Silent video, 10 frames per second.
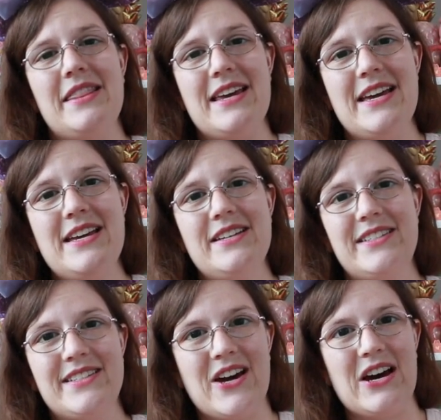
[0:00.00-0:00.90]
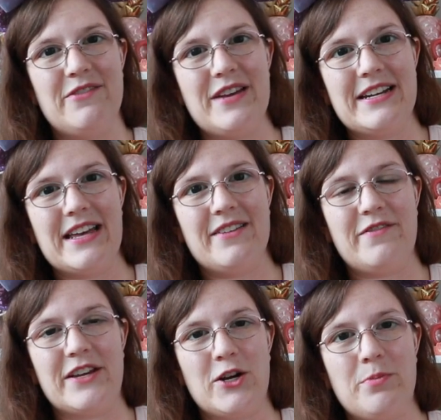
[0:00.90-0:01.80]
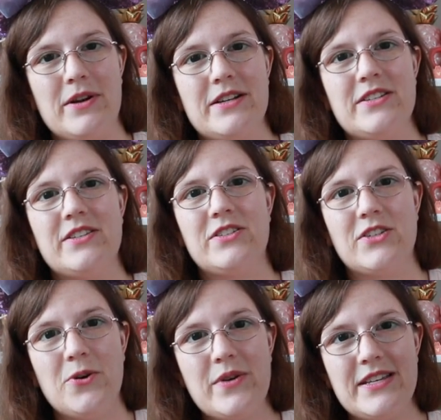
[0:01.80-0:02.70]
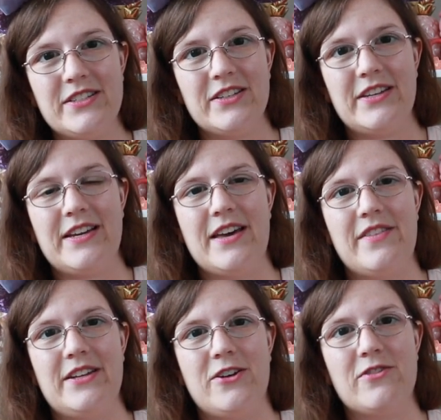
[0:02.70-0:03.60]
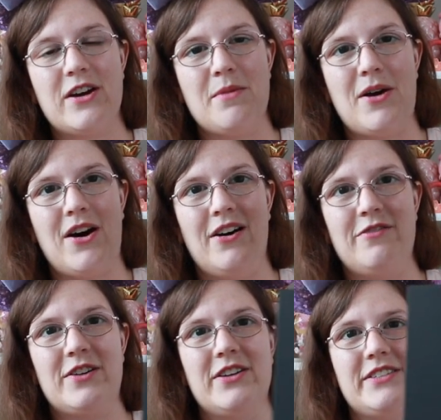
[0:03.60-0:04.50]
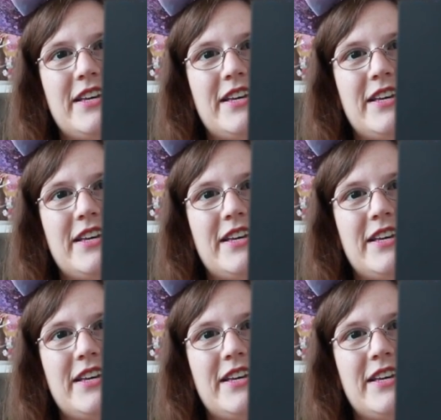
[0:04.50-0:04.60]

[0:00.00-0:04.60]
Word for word: they scuff and get fingerprints so easily and they don't come off because